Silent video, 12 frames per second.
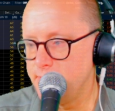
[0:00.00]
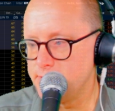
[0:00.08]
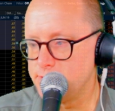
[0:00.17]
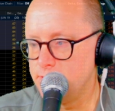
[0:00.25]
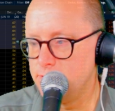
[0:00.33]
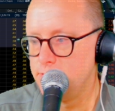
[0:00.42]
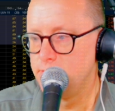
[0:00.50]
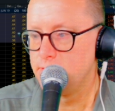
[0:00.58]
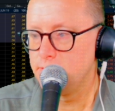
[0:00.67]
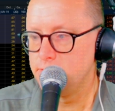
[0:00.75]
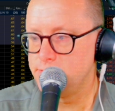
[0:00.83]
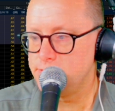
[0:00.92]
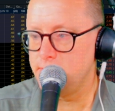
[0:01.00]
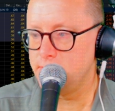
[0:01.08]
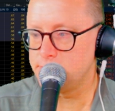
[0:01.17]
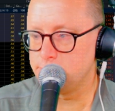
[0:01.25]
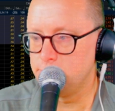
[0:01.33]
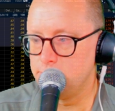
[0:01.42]
so good
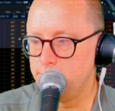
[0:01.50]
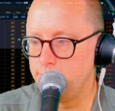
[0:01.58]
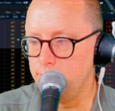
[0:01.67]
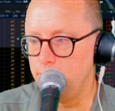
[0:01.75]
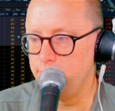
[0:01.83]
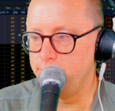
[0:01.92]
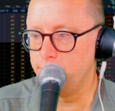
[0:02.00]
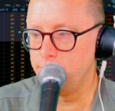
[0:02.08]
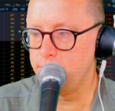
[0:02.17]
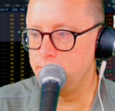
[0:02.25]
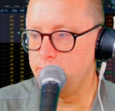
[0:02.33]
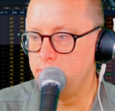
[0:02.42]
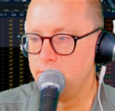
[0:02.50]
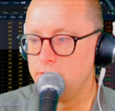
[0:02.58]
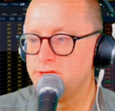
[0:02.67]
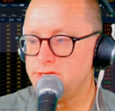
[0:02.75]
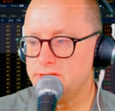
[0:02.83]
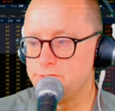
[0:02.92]
chance we're below 40.
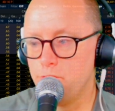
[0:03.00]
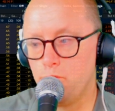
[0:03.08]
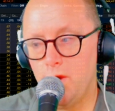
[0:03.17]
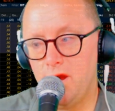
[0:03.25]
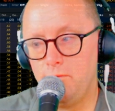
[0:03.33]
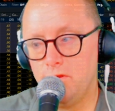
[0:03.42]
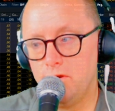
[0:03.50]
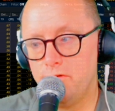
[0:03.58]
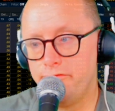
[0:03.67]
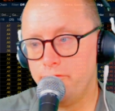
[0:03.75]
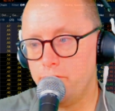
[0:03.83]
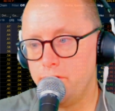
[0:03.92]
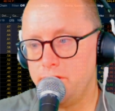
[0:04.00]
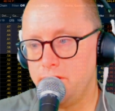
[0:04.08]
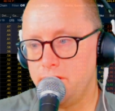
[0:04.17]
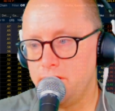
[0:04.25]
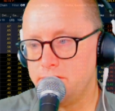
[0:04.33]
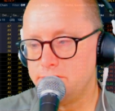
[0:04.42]
Good chance we're well below 40
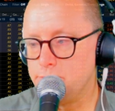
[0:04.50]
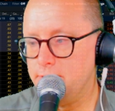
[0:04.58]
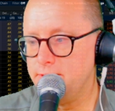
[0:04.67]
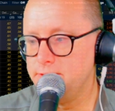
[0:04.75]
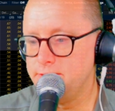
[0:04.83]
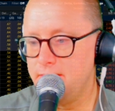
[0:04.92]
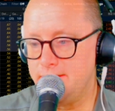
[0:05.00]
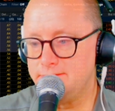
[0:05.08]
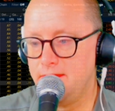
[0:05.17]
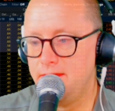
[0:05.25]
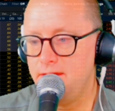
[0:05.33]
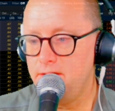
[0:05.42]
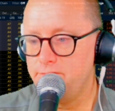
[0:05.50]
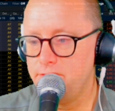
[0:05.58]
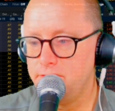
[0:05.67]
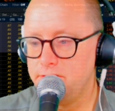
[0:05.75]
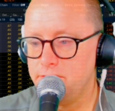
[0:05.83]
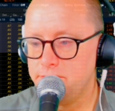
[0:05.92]
in 20 days. However,
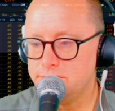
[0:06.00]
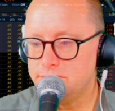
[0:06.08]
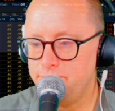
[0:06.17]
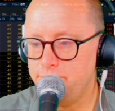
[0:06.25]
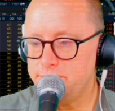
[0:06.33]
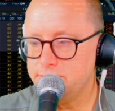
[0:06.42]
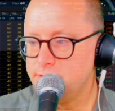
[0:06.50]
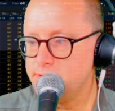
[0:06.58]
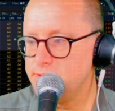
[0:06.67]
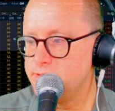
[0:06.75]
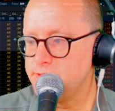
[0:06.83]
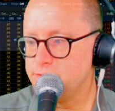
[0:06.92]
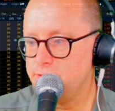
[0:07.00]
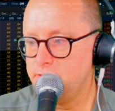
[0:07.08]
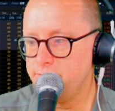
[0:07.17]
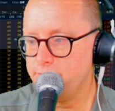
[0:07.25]
there's some risk into this trade, of